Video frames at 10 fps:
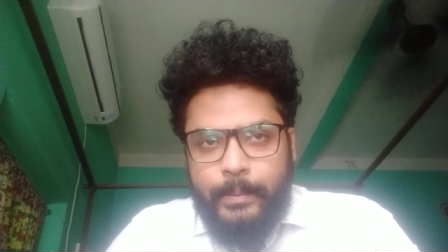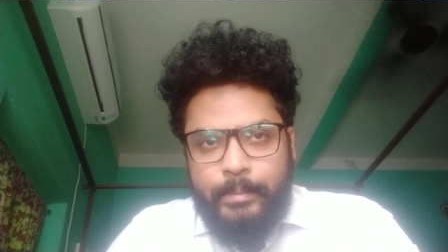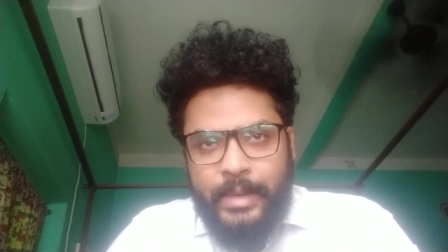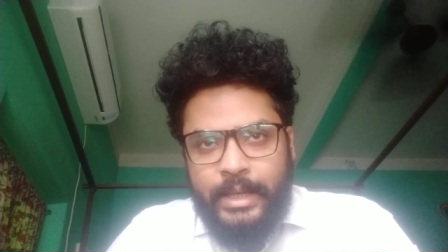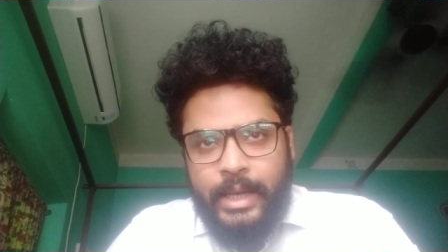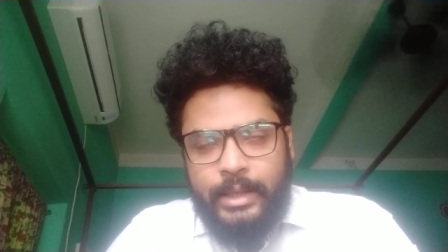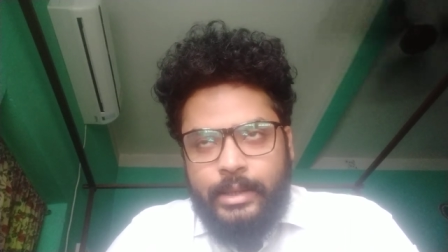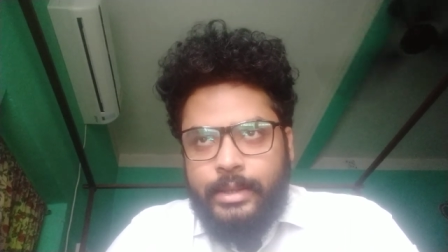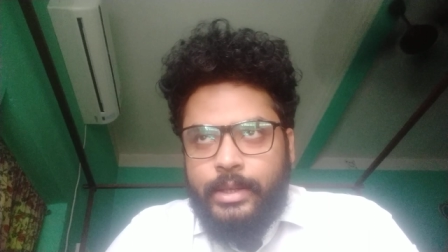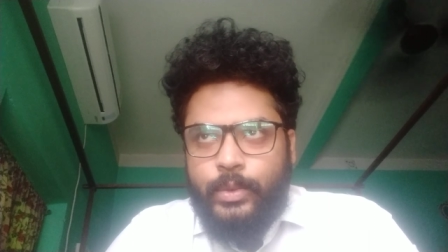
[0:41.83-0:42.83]
many
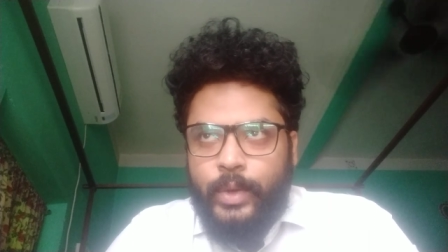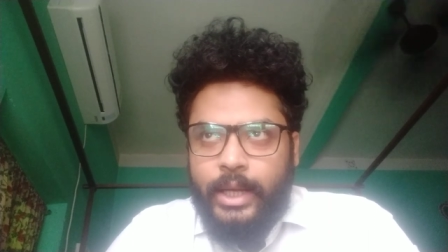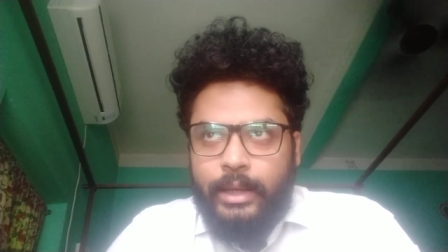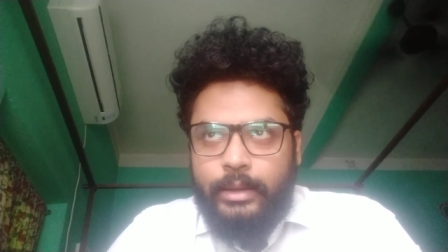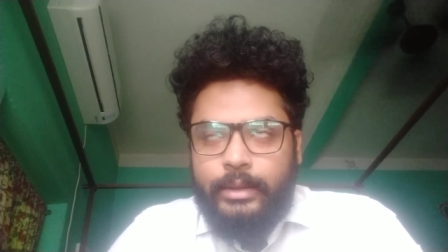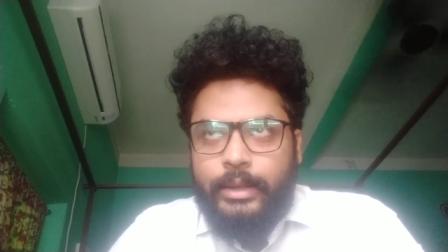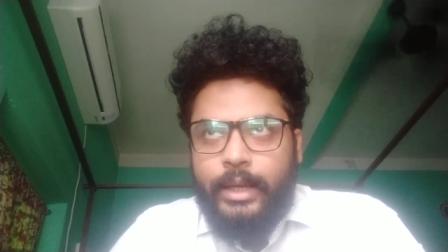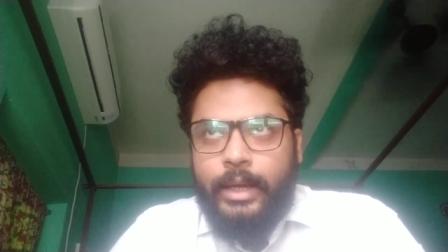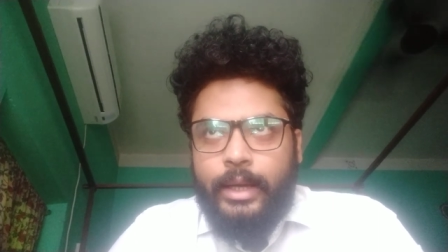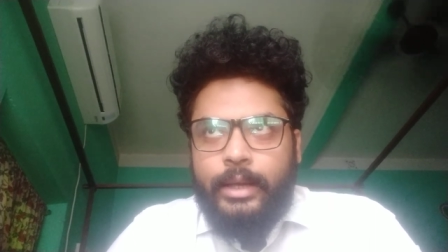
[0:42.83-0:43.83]
others as well
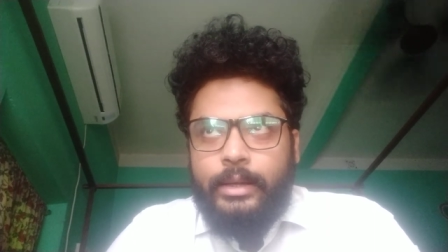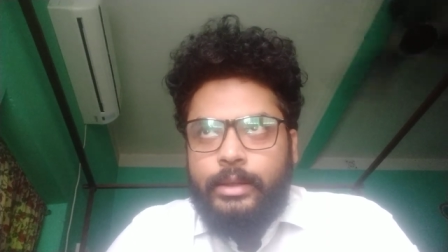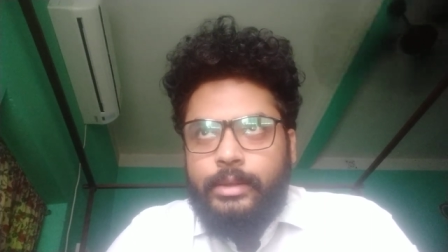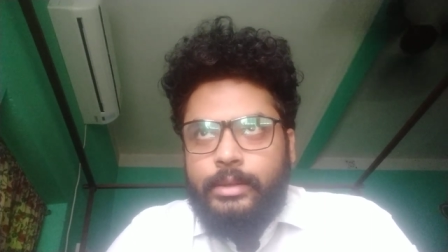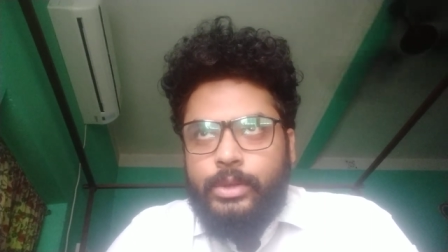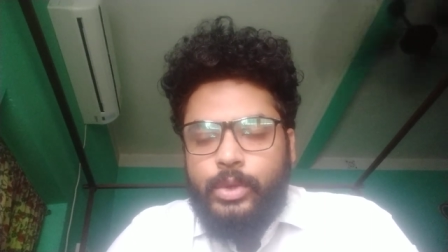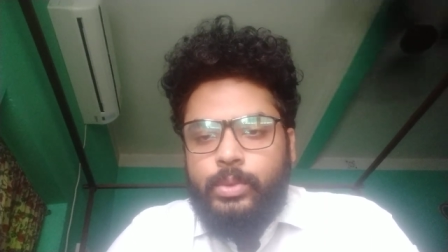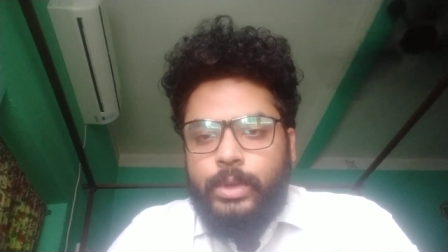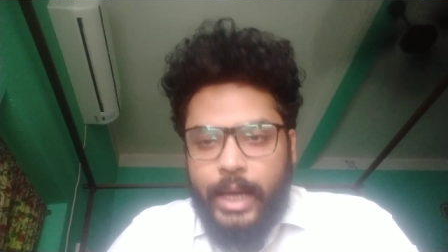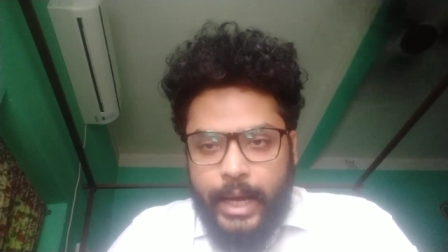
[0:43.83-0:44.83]
they
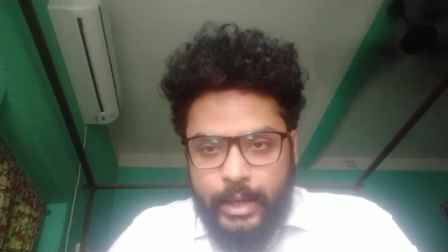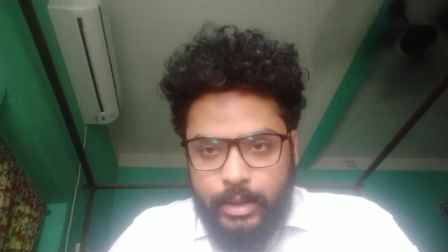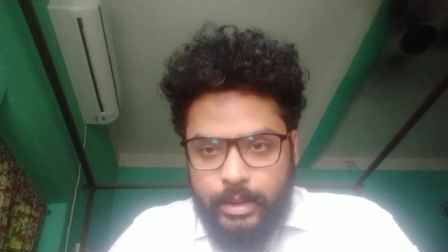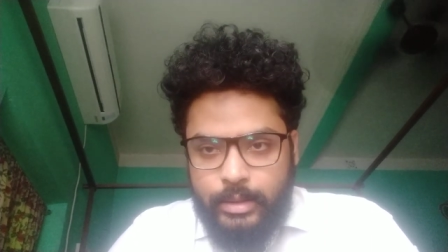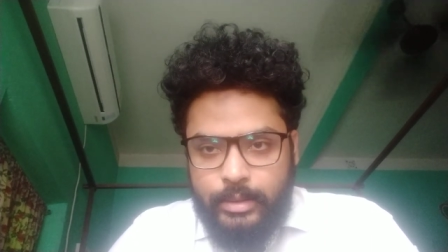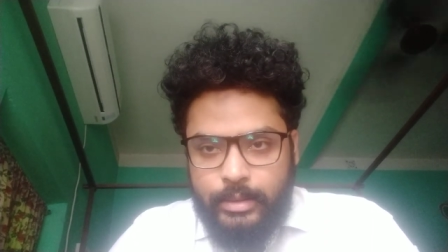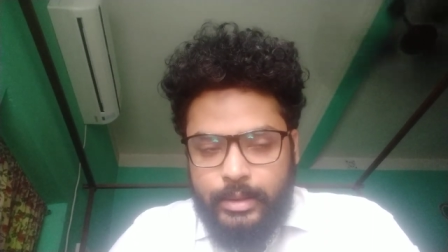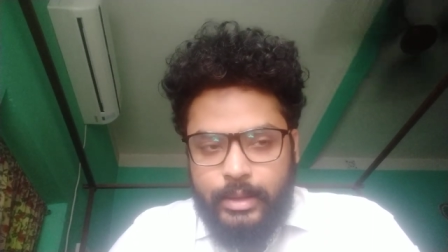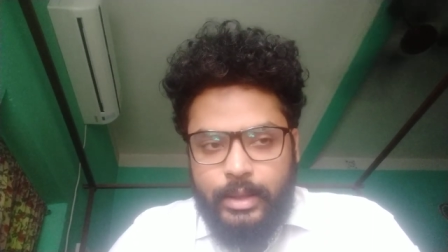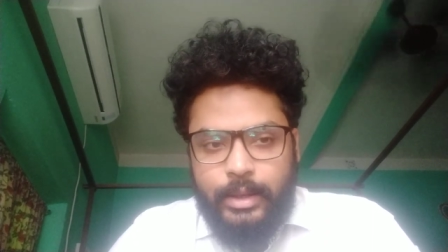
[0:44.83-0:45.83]
do lack
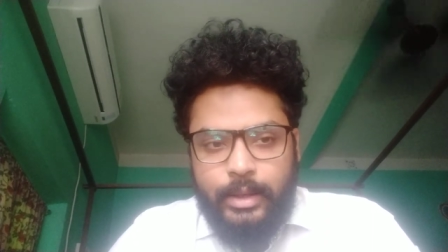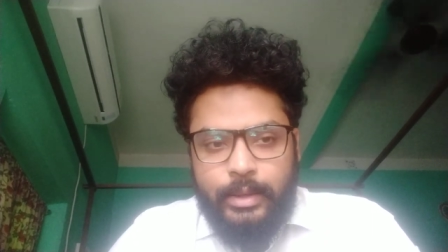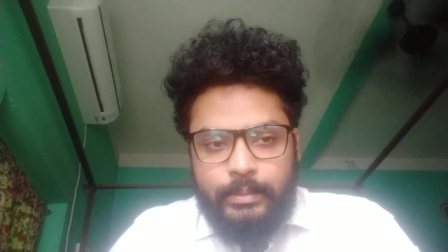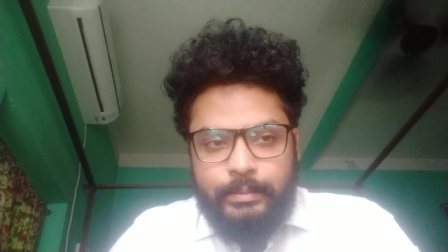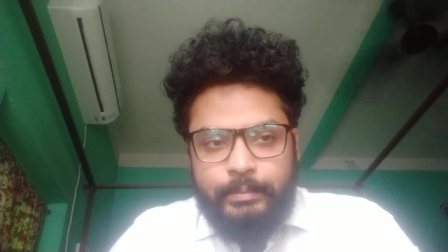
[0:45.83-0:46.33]
a uh,